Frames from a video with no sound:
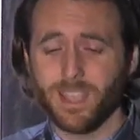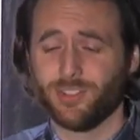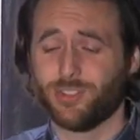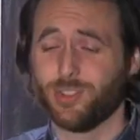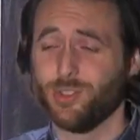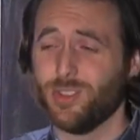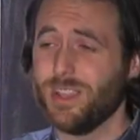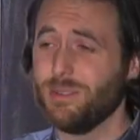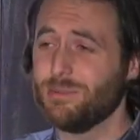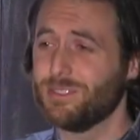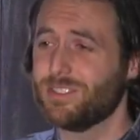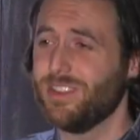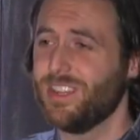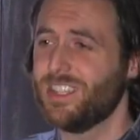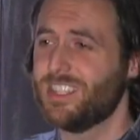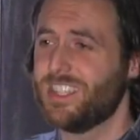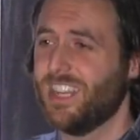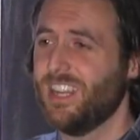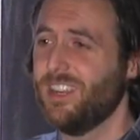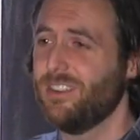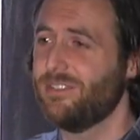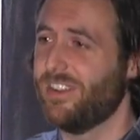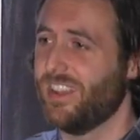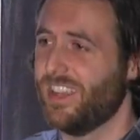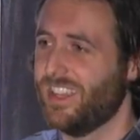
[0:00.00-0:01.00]
So that was very
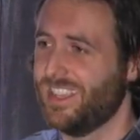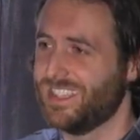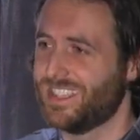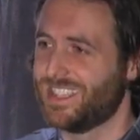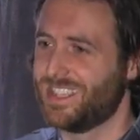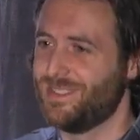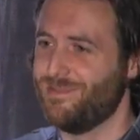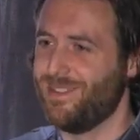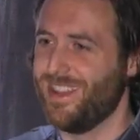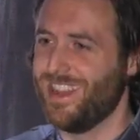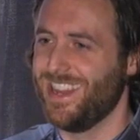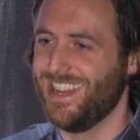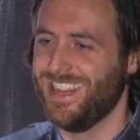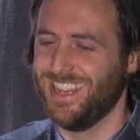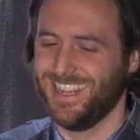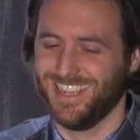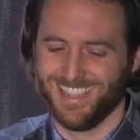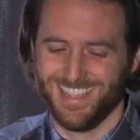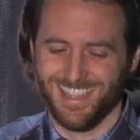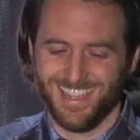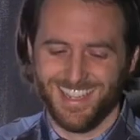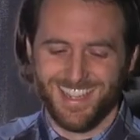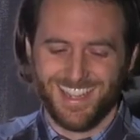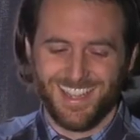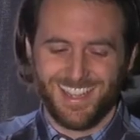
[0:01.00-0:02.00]
terrifying to me
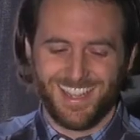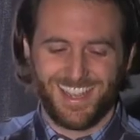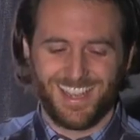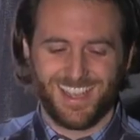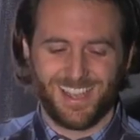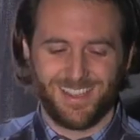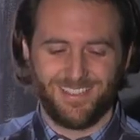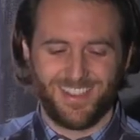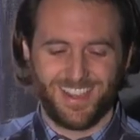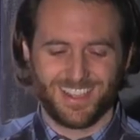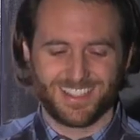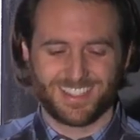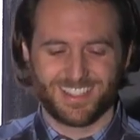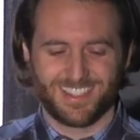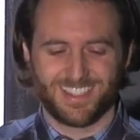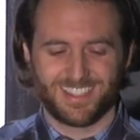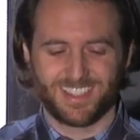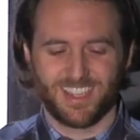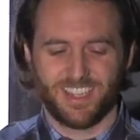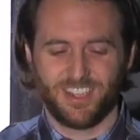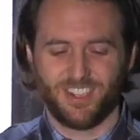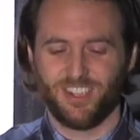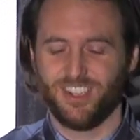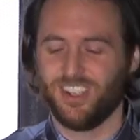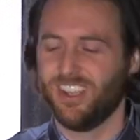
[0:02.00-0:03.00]
as a
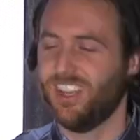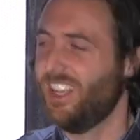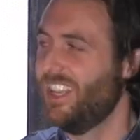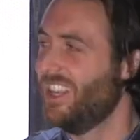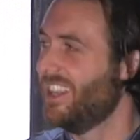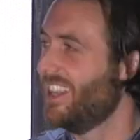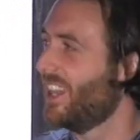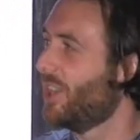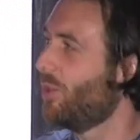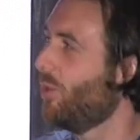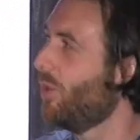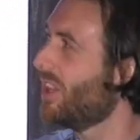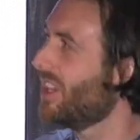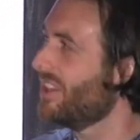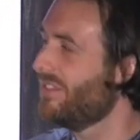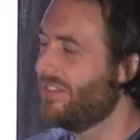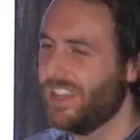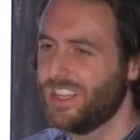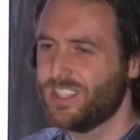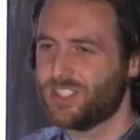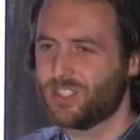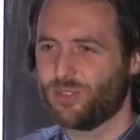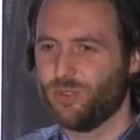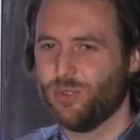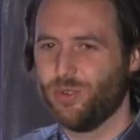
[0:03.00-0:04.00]
designer. Like, what if
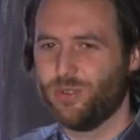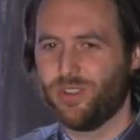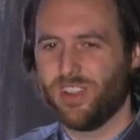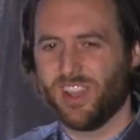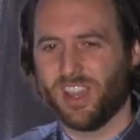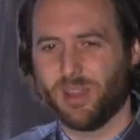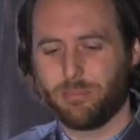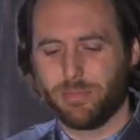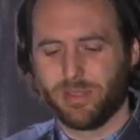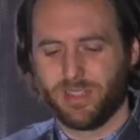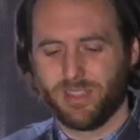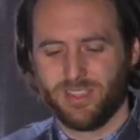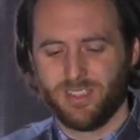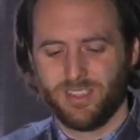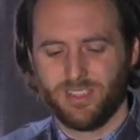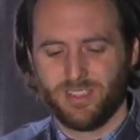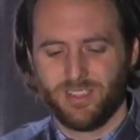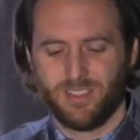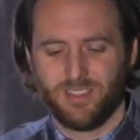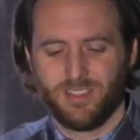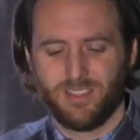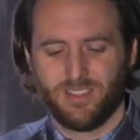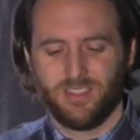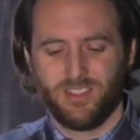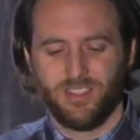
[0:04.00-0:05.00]
I screwed up?
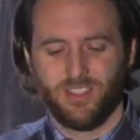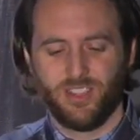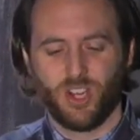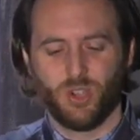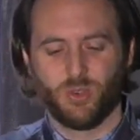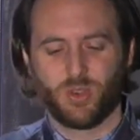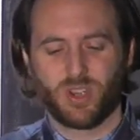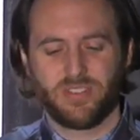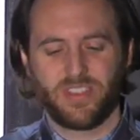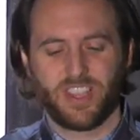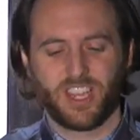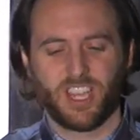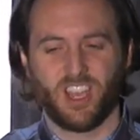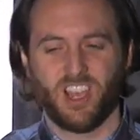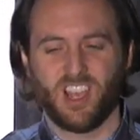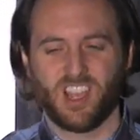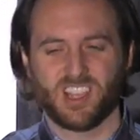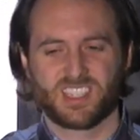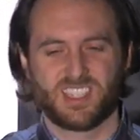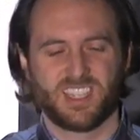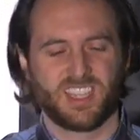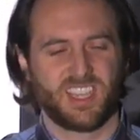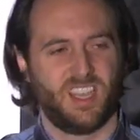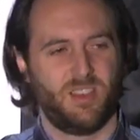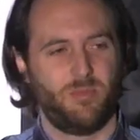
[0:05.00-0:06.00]
You know, what if I
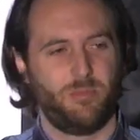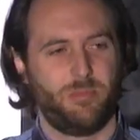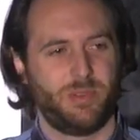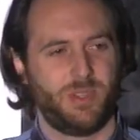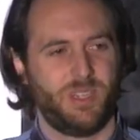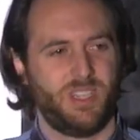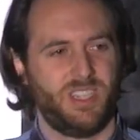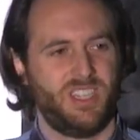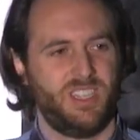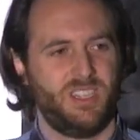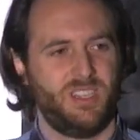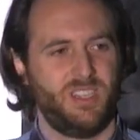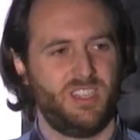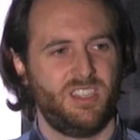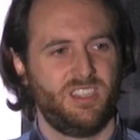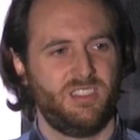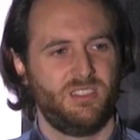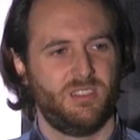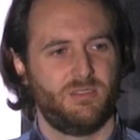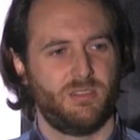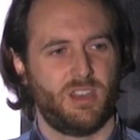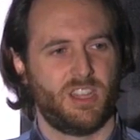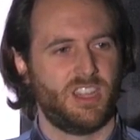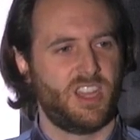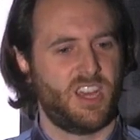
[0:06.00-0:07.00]
cost the
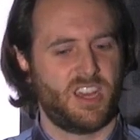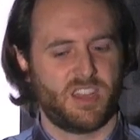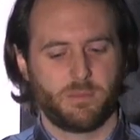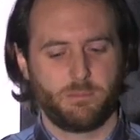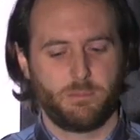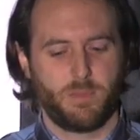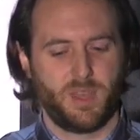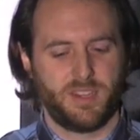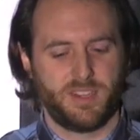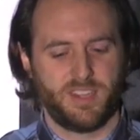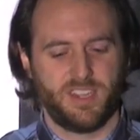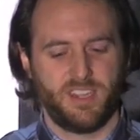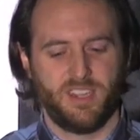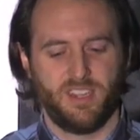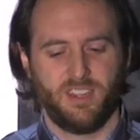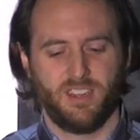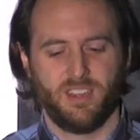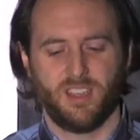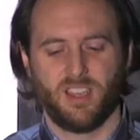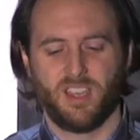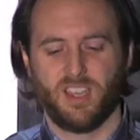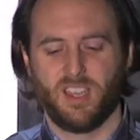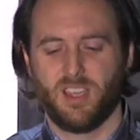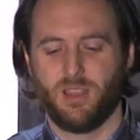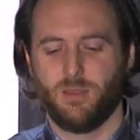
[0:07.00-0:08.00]
company a lot of money
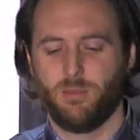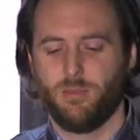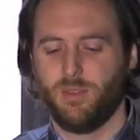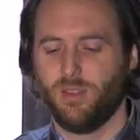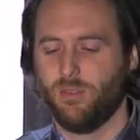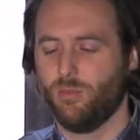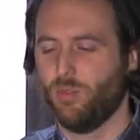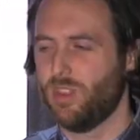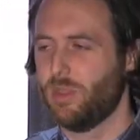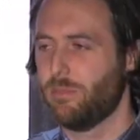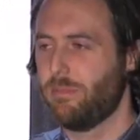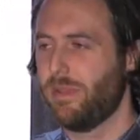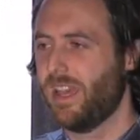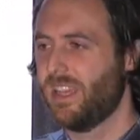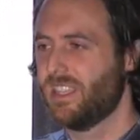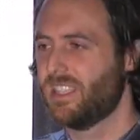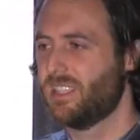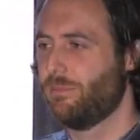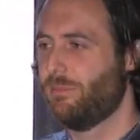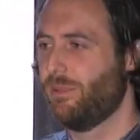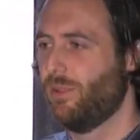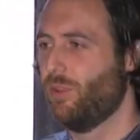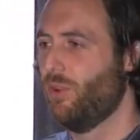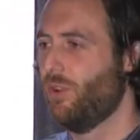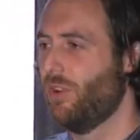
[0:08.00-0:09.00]
with a bad
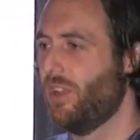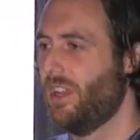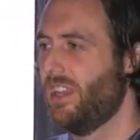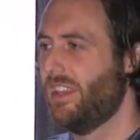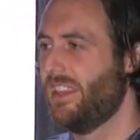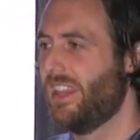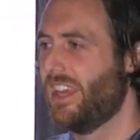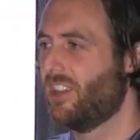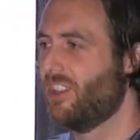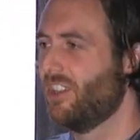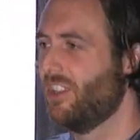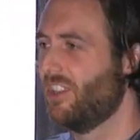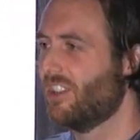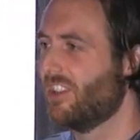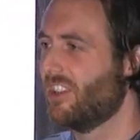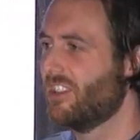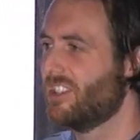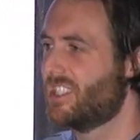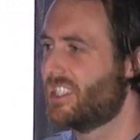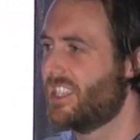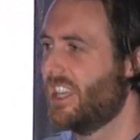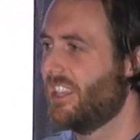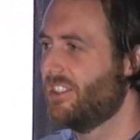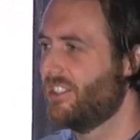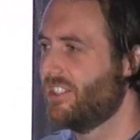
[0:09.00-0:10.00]
deploy and that hurt our
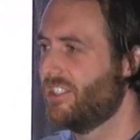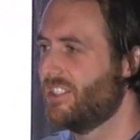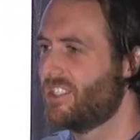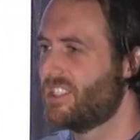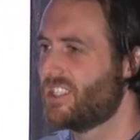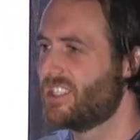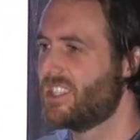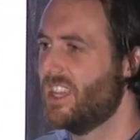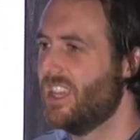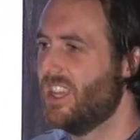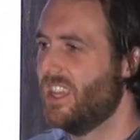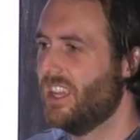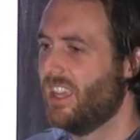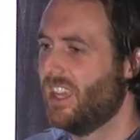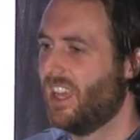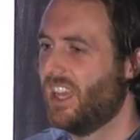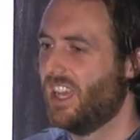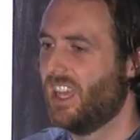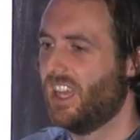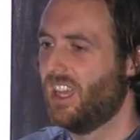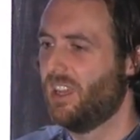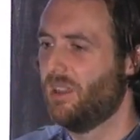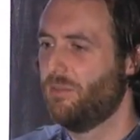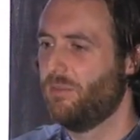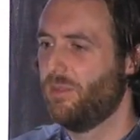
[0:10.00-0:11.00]
sellers
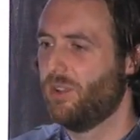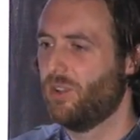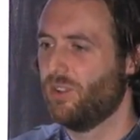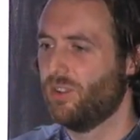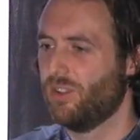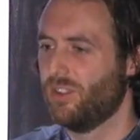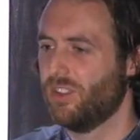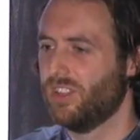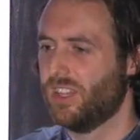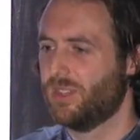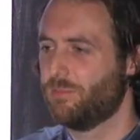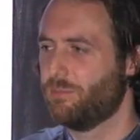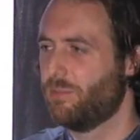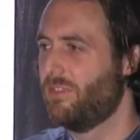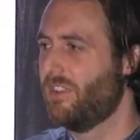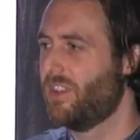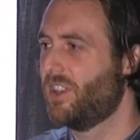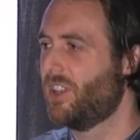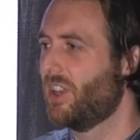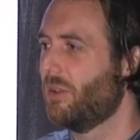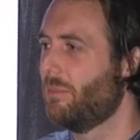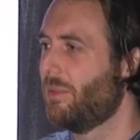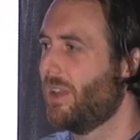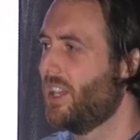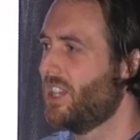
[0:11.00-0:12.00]
or like
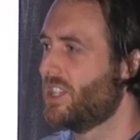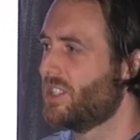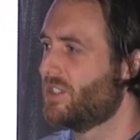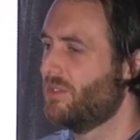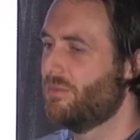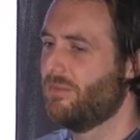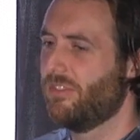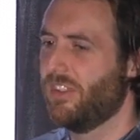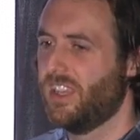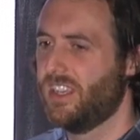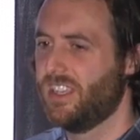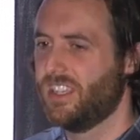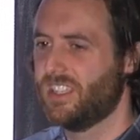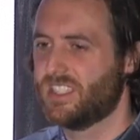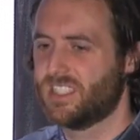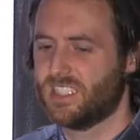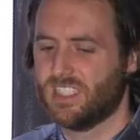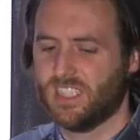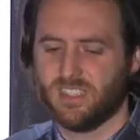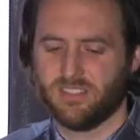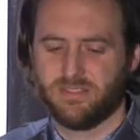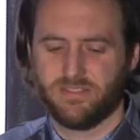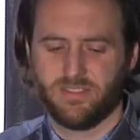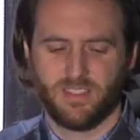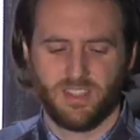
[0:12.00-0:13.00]
prevented our buyers from finding
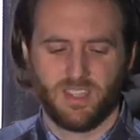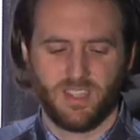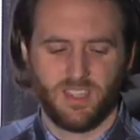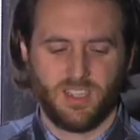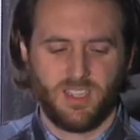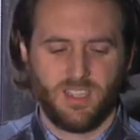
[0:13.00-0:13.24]
stuff?